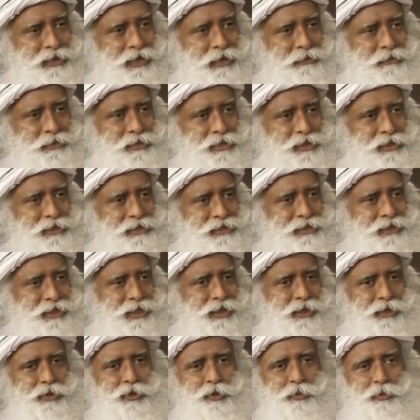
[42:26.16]
themselves,
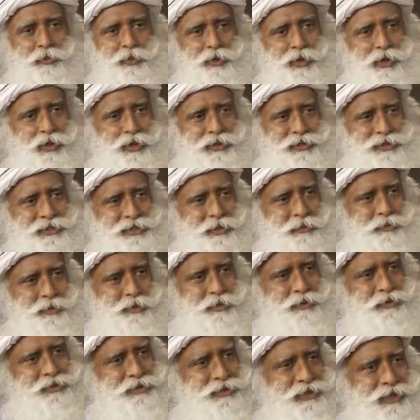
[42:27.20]
you pull all the
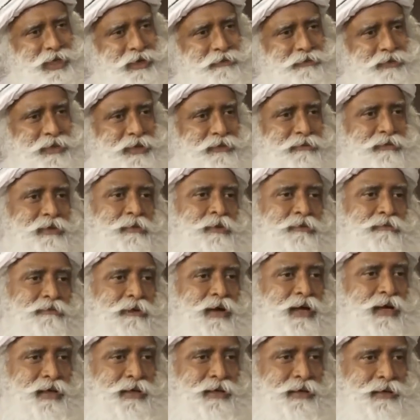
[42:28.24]
supports, everything will be
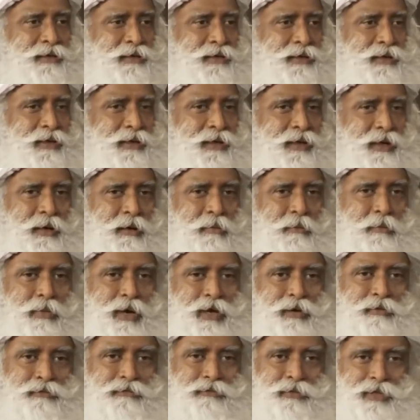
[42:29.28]
fine.
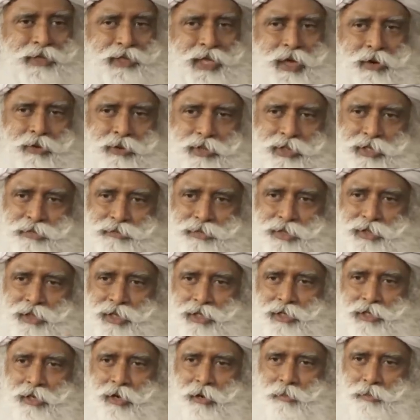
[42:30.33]
But without giving
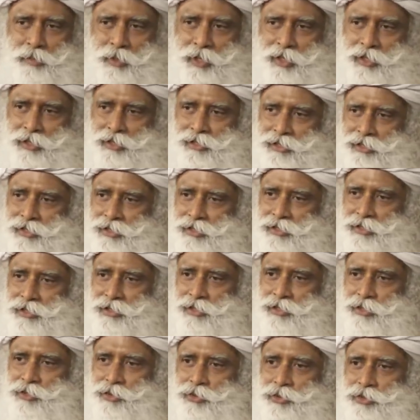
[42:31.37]
that competence,
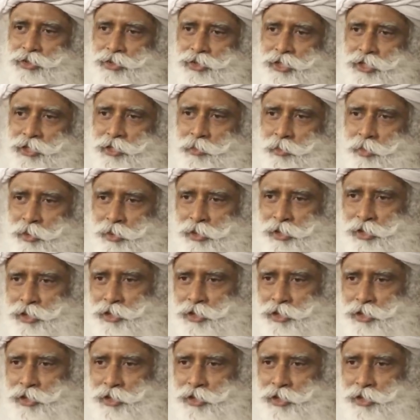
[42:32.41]
you just pull the